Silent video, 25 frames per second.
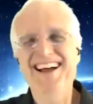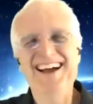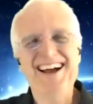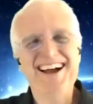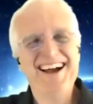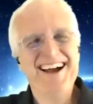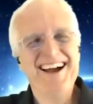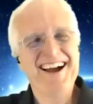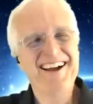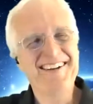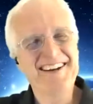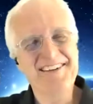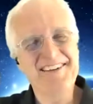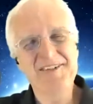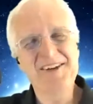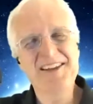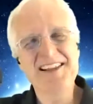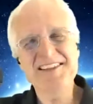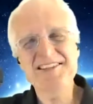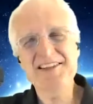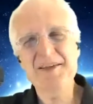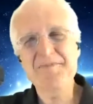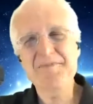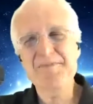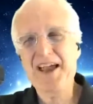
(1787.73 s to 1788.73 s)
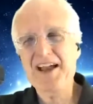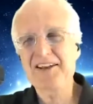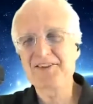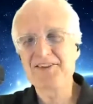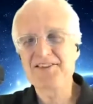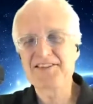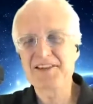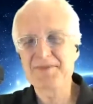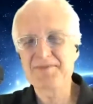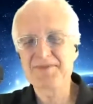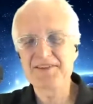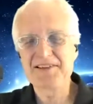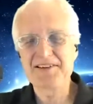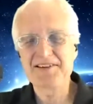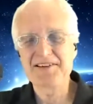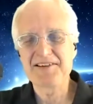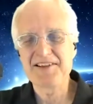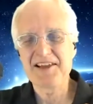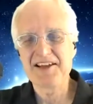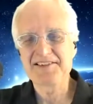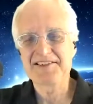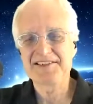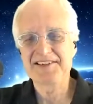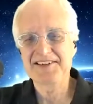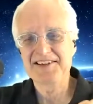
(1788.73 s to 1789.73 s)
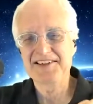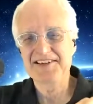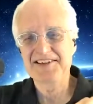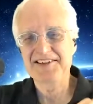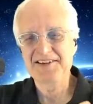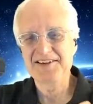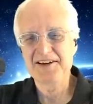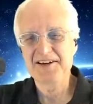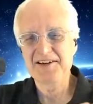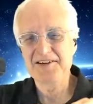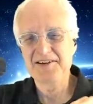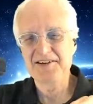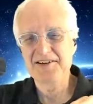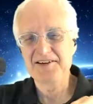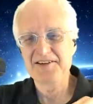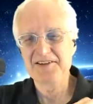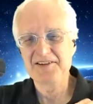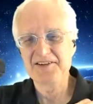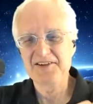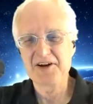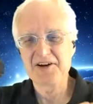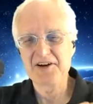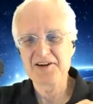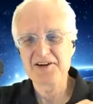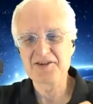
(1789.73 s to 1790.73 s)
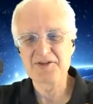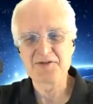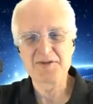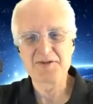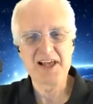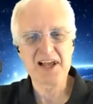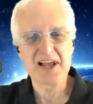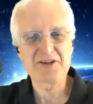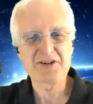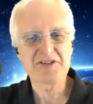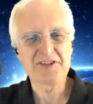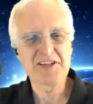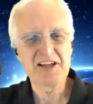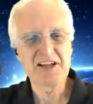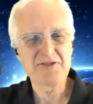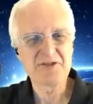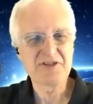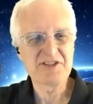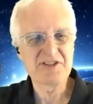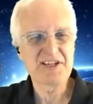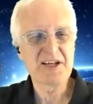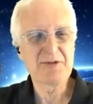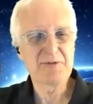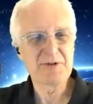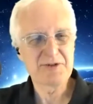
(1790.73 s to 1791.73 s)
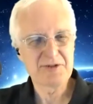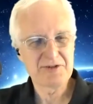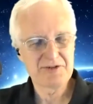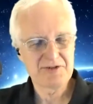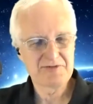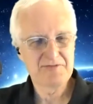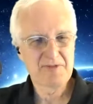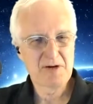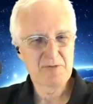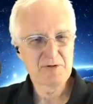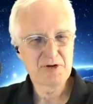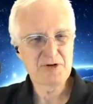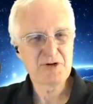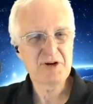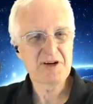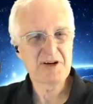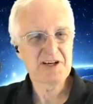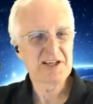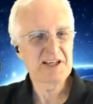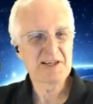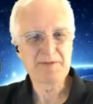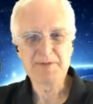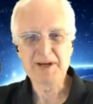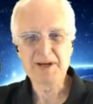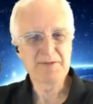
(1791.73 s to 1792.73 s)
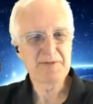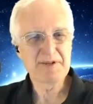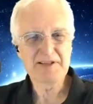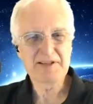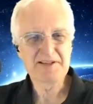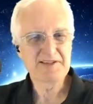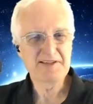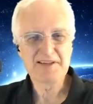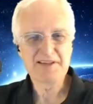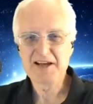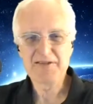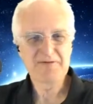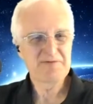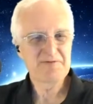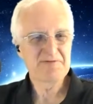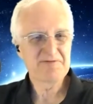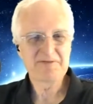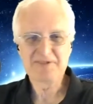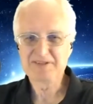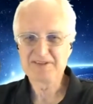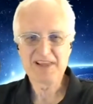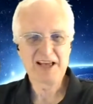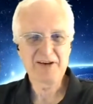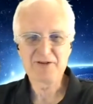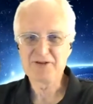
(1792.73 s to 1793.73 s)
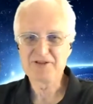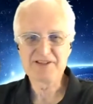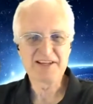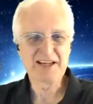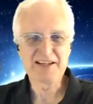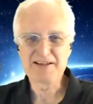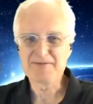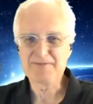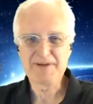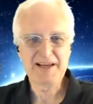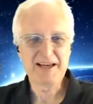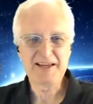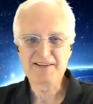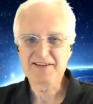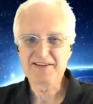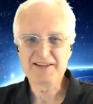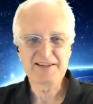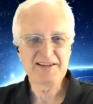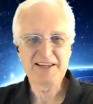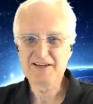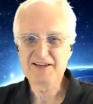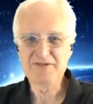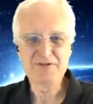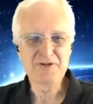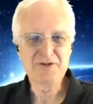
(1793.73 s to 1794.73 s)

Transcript: All right. Well, let's get back to something that the audience will actually understand what we're talking about, because that goes down a path that they have.